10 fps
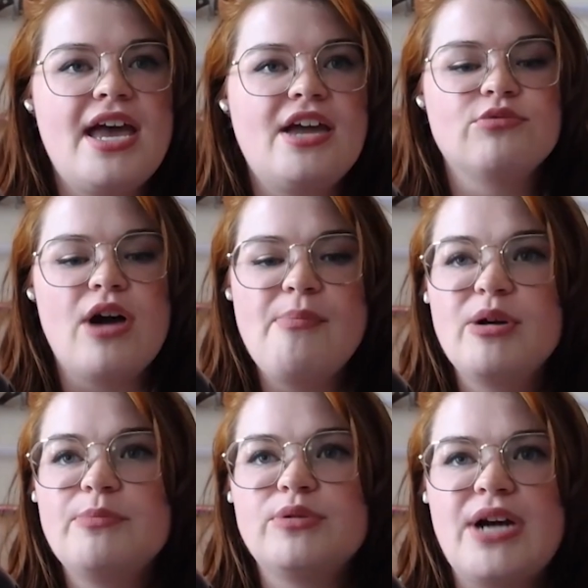a
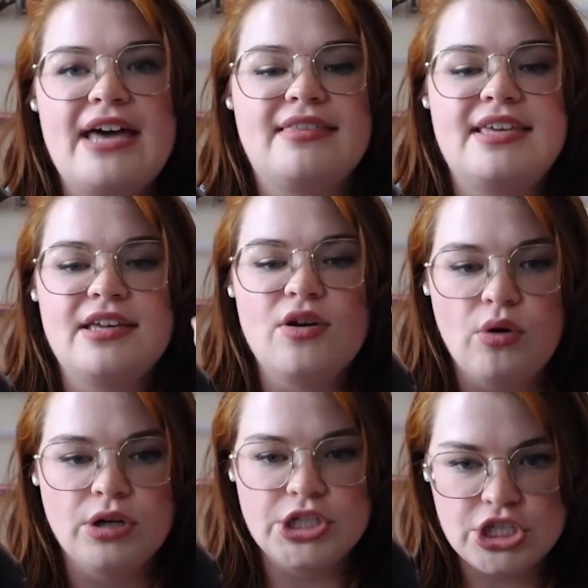Robert Baratheon
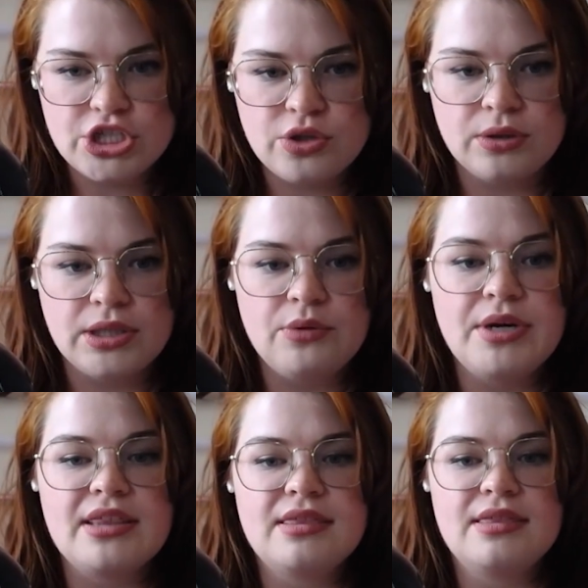origin story
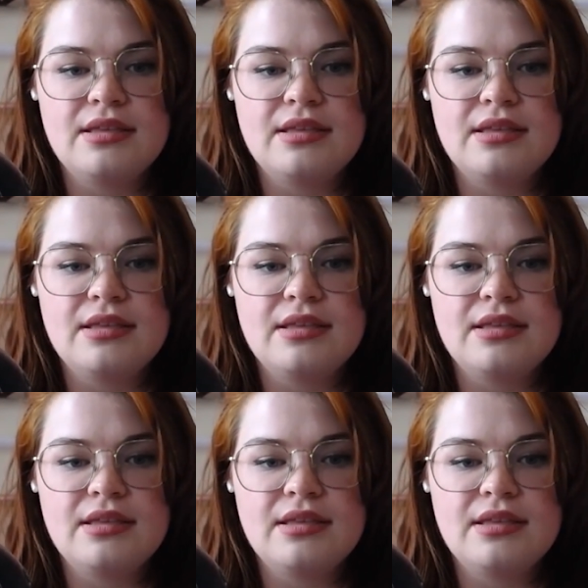with